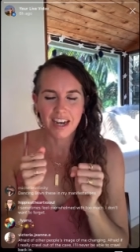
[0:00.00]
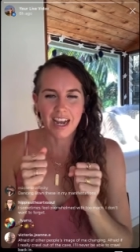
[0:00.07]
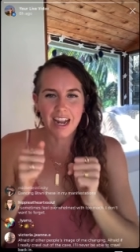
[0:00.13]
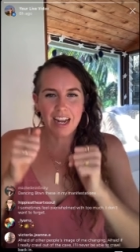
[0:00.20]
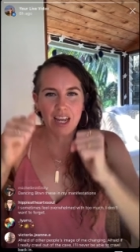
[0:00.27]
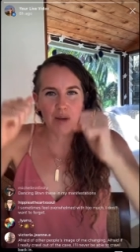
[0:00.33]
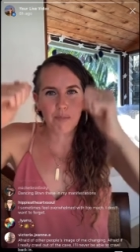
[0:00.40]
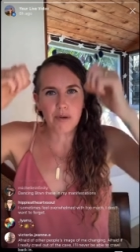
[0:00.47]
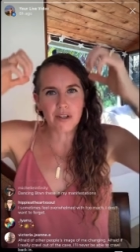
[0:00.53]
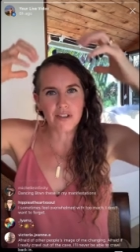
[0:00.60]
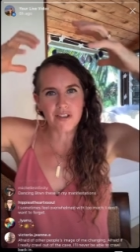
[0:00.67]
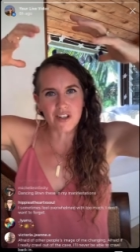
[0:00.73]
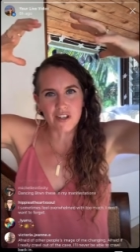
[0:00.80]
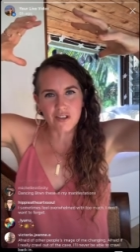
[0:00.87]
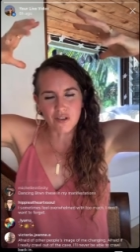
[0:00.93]
he puts
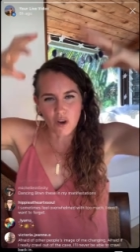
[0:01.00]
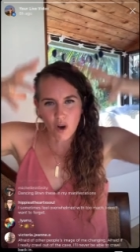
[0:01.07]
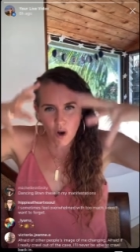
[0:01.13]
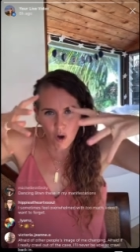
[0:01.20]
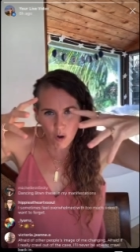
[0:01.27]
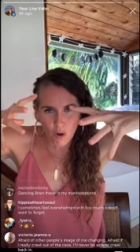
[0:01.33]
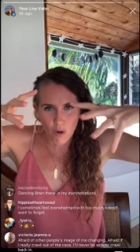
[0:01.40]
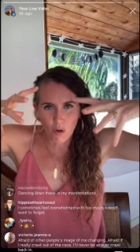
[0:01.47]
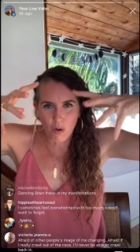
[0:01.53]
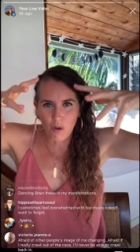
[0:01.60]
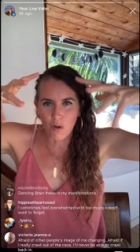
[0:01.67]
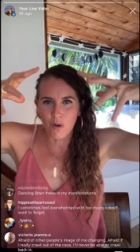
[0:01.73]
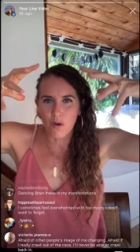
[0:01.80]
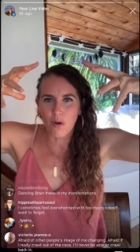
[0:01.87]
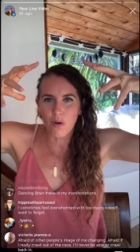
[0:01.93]
his
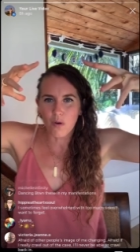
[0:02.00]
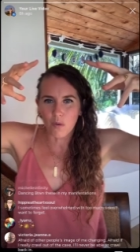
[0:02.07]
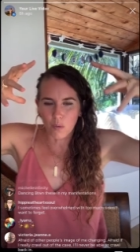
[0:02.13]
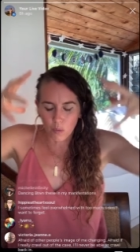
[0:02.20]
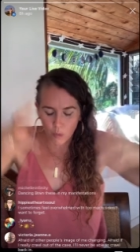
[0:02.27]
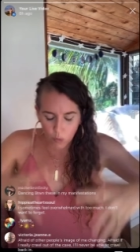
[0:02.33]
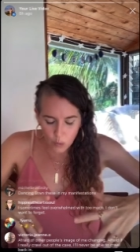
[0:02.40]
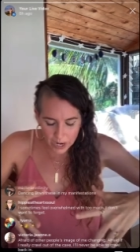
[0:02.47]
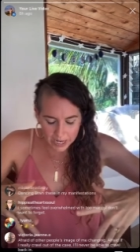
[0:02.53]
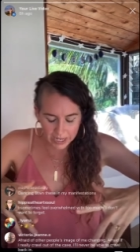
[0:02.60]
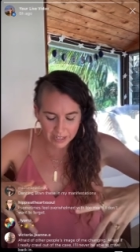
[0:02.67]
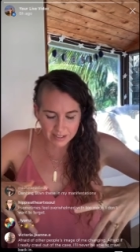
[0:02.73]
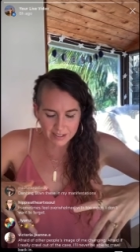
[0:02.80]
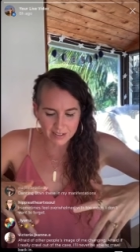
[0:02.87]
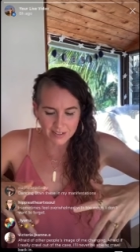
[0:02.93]
whole
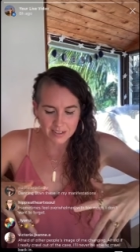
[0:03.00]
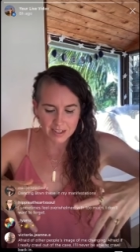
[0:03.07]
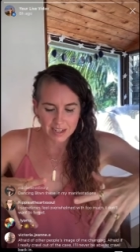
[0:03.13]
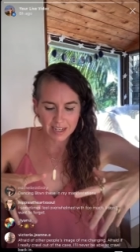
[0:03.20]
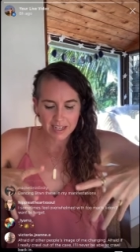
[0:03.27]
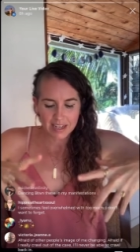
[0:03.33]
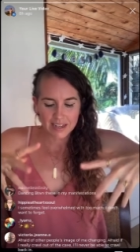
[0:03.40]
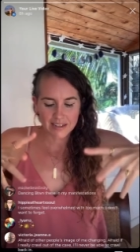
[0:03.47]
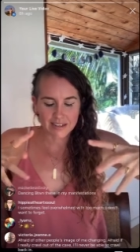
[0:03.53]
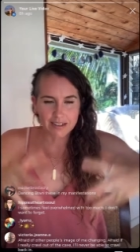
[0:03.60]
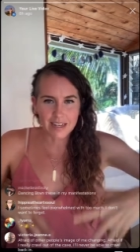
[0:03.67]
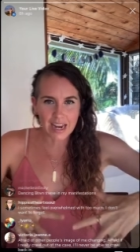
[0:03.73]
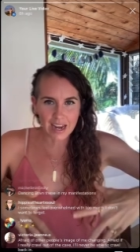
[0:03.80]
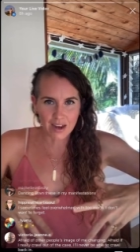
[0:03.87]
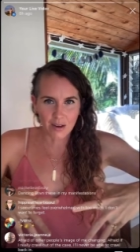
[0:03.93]
weight
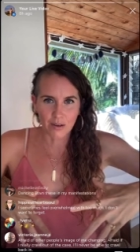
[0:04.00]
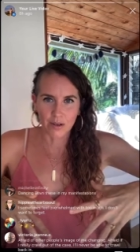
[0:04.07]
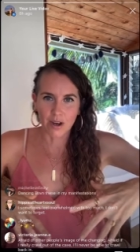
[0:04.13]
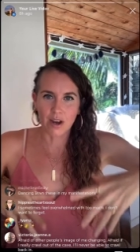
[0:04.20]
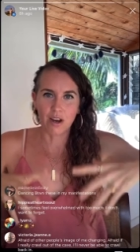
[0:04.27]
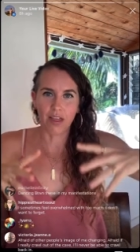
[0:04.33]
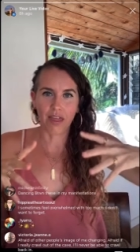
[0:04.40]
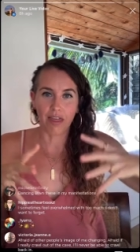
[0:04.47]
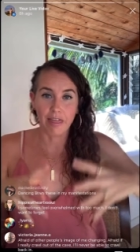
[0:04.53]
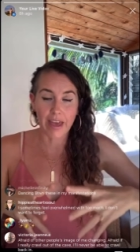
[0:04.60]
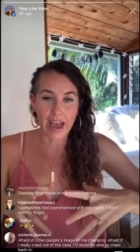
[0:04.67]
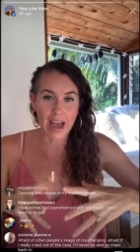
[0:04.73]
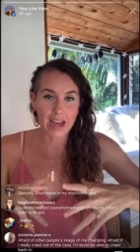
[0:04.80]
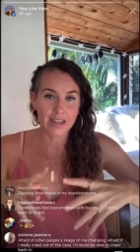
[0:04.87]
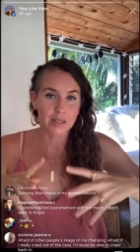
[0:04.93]
down on
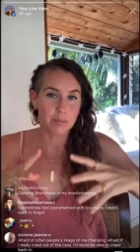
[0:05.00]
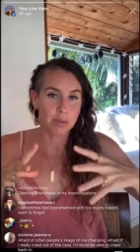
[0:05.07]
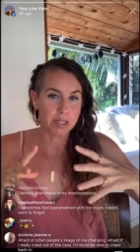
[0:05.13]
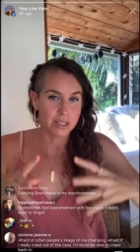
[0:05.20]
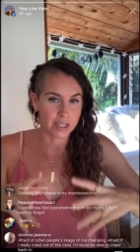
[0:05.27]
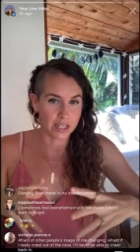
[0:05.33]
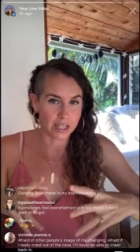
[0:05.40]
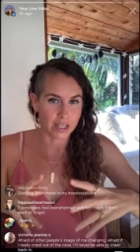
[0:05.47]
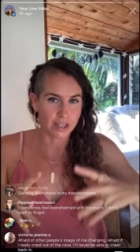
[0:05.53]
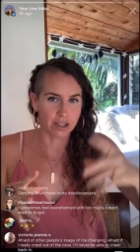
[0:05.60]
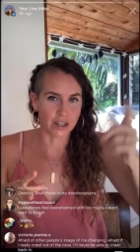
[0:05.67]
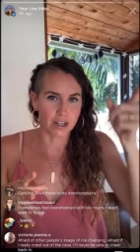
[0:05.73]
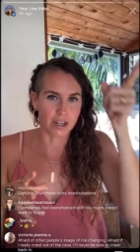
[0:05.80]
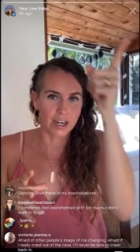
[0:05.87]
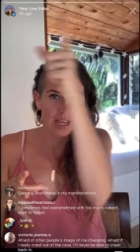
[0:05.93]
that
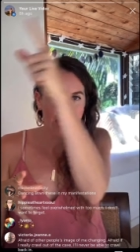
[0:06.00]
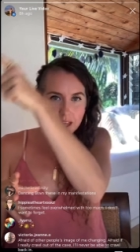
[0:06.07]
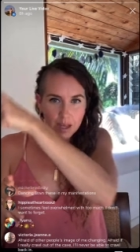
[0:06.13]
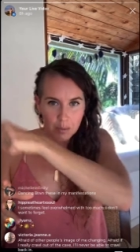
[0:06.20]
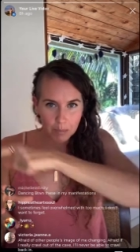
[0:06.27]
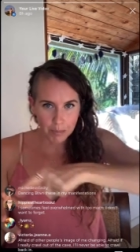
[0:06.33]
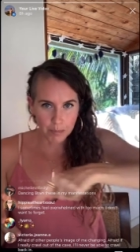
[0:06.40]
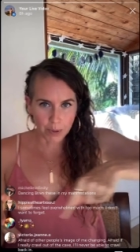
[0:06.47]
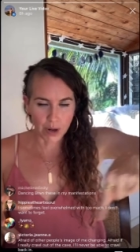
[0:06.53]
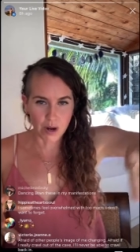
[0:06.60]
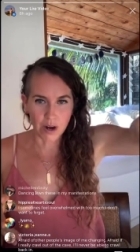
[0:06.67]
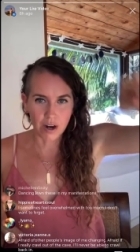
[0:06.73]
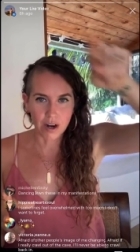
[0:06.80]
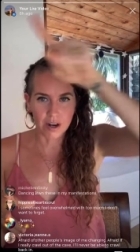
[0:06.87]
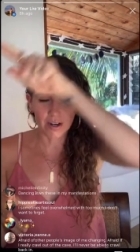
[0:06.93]
particular
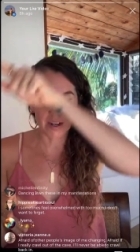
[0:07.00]
part of